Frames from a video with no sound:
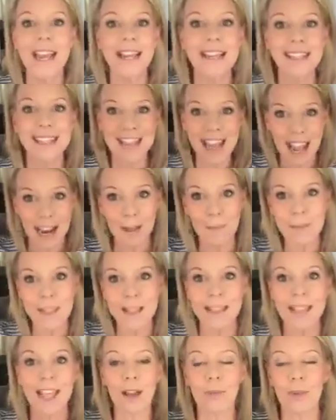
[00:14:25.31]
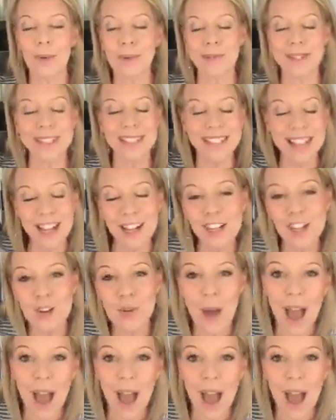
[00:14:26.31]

Sign up at the link. We will send you